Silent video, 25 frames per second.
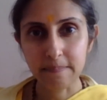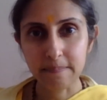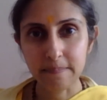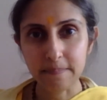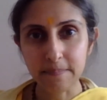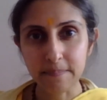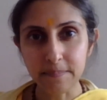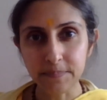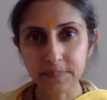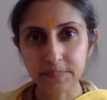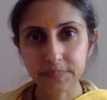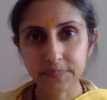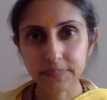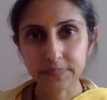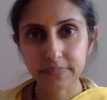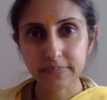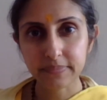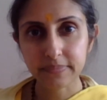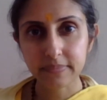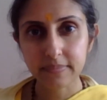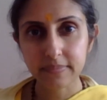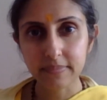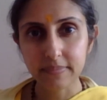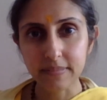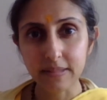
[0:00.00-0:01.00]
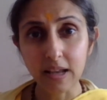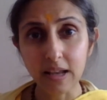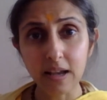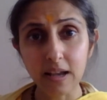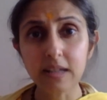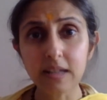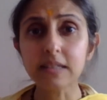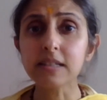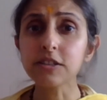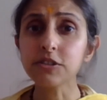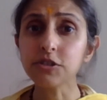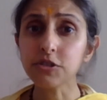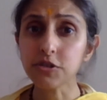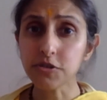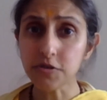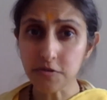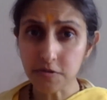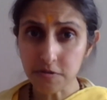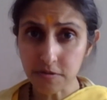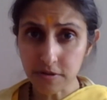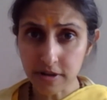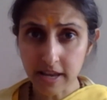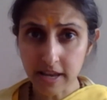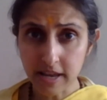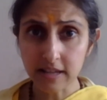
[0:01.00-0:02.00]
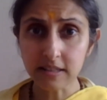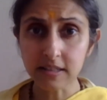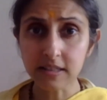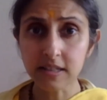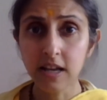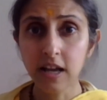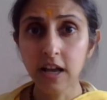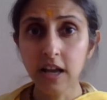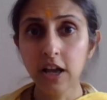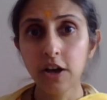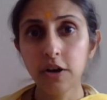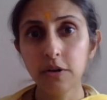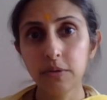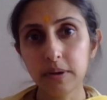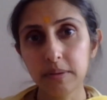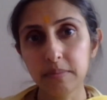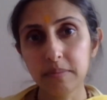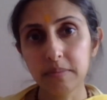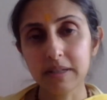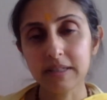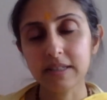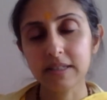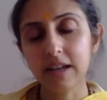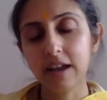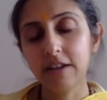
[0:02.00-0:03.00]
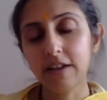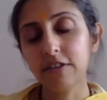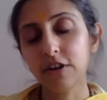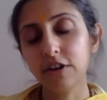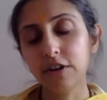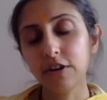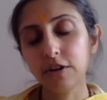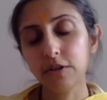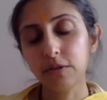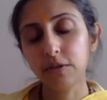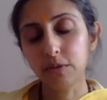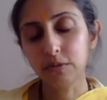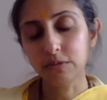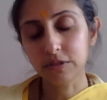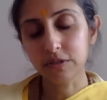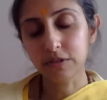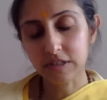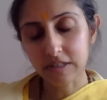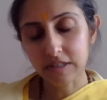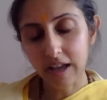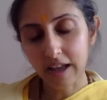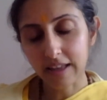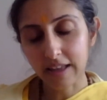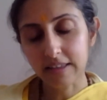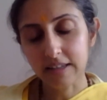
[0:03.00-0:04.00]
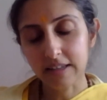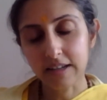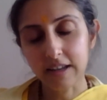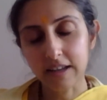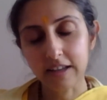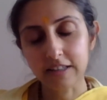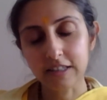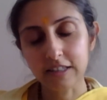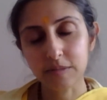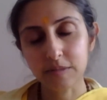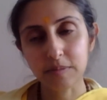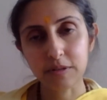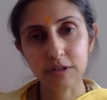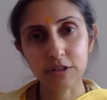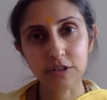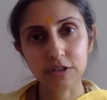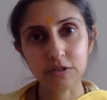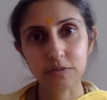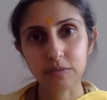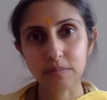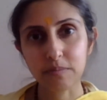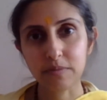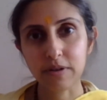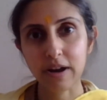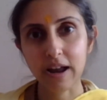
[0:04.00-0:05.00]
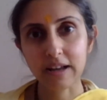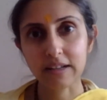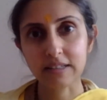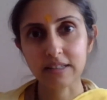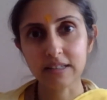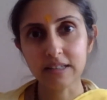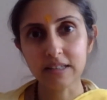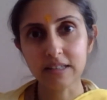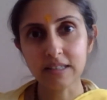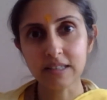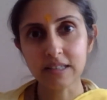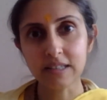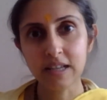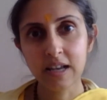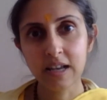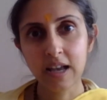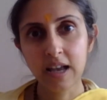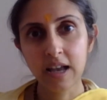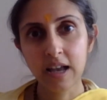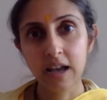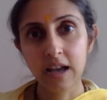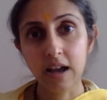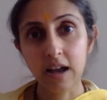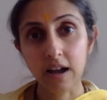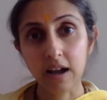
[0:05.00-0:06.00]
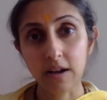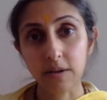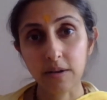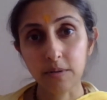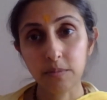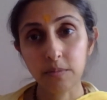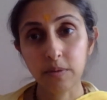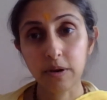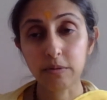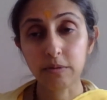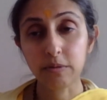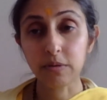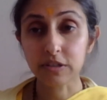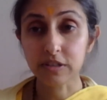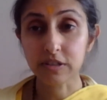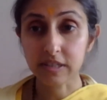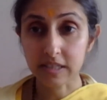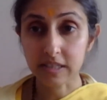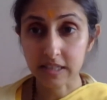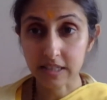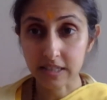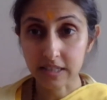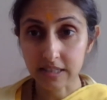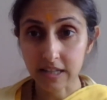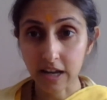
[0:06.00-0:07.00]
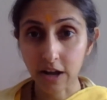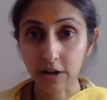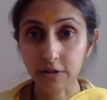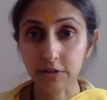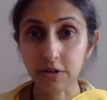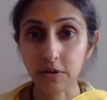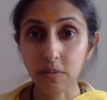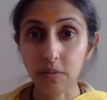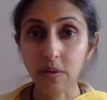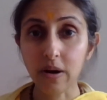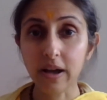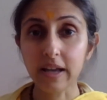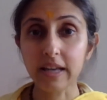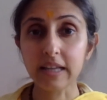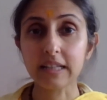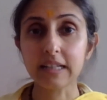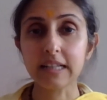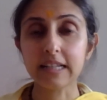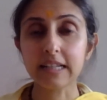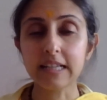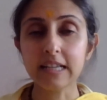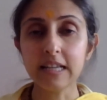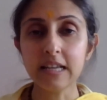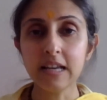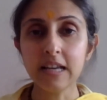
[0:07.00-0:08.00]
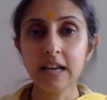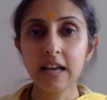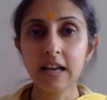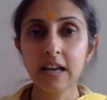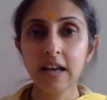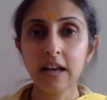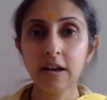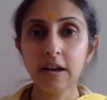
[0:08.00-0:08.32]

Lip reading: that. It is true, yes, we must have our own sadhana and spiritual practice where we're sitting down quietly.